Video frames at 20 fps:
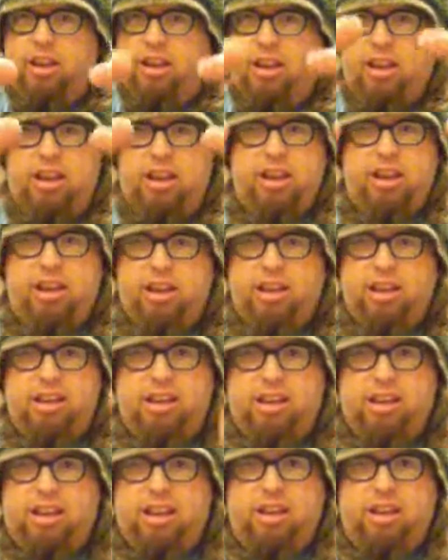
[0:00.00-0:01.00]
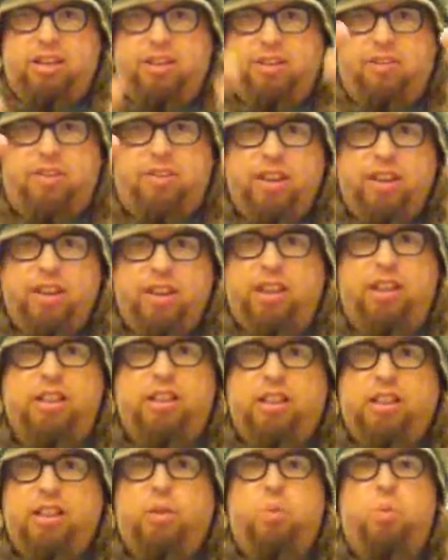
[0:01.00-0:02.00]
in and you feel like
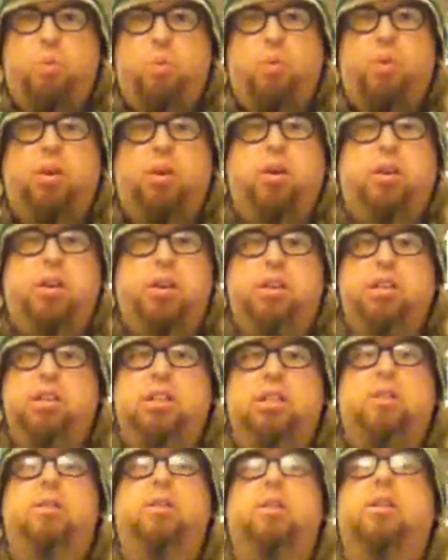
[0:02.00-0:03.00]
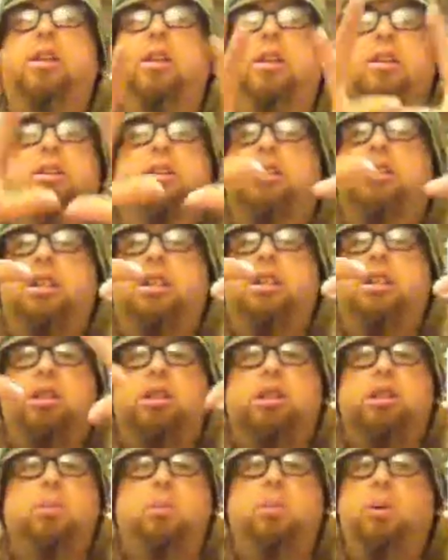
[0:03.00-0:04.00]
the world, you can
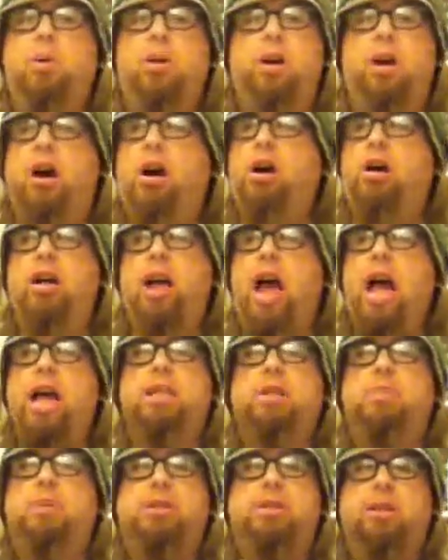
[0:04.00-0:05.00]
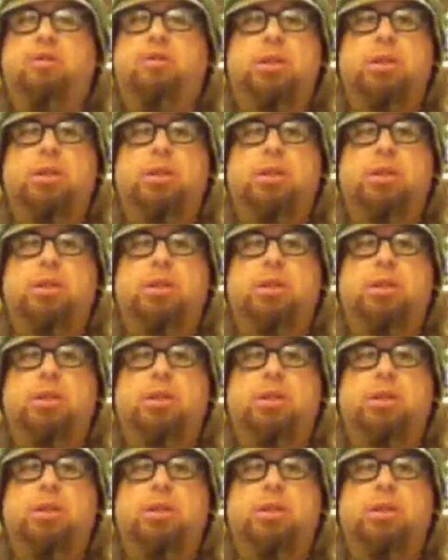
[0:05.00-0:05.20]
explore all aspects of